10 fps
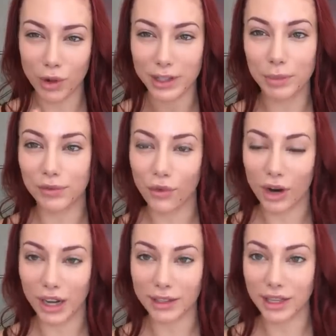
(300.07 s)
about this
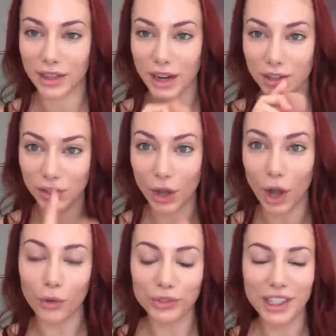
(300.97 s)
once before and I said that
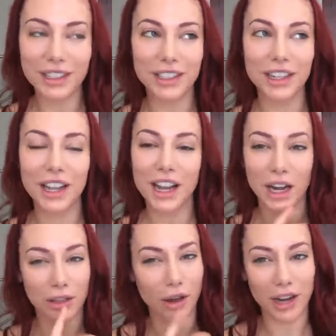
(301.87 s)
I solved it
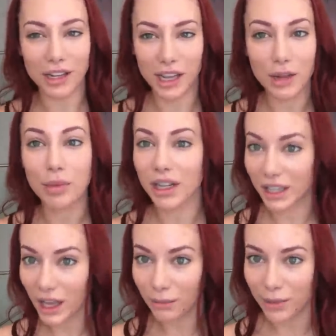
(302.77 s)
and I thought I did,
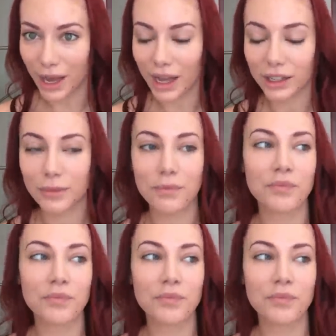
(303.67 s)
but it came back.